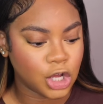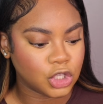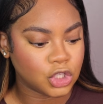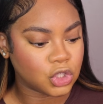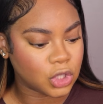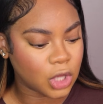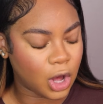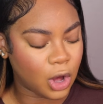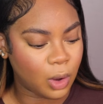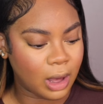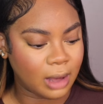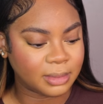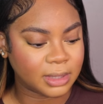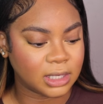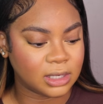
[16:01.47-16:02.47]
So
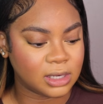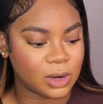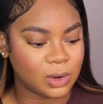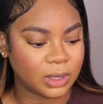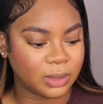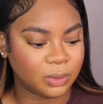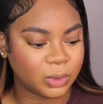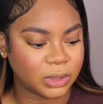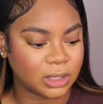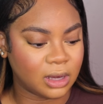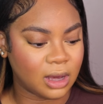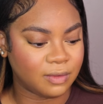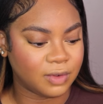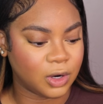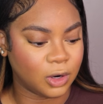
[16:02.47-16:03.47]
I'm gonna go in with the
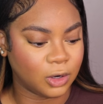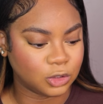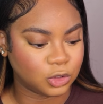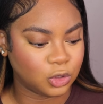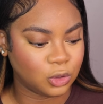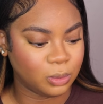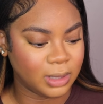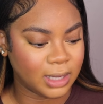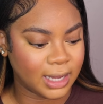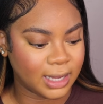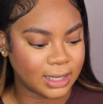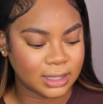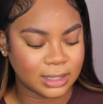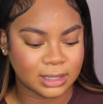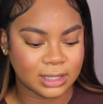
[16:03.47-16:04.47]
CoverGirl True
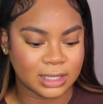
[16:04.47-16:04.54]
Blend.